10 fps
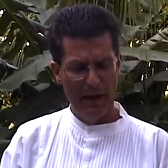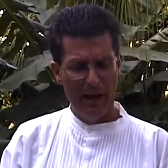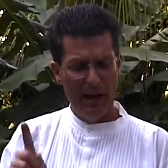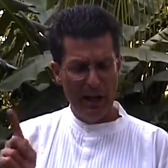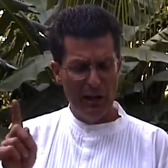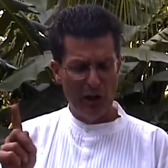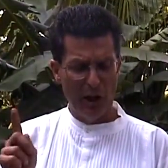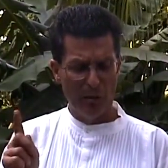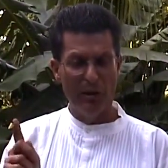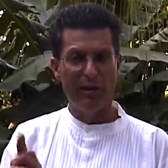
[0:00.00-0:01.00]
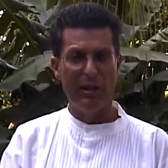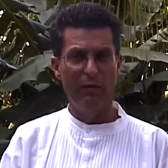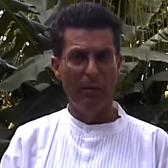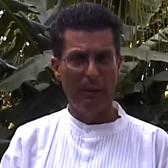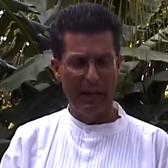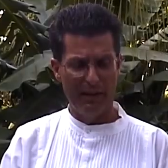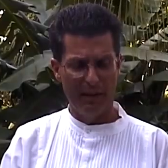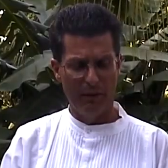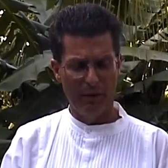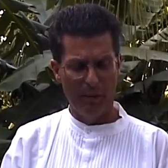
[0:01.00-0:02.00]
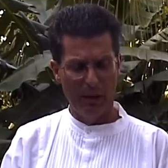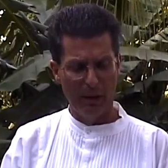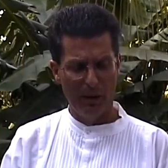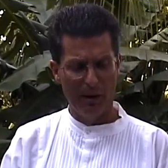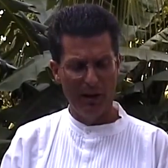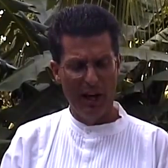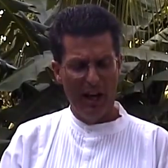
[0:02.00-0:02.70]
He shall receive a blessing from the Lord,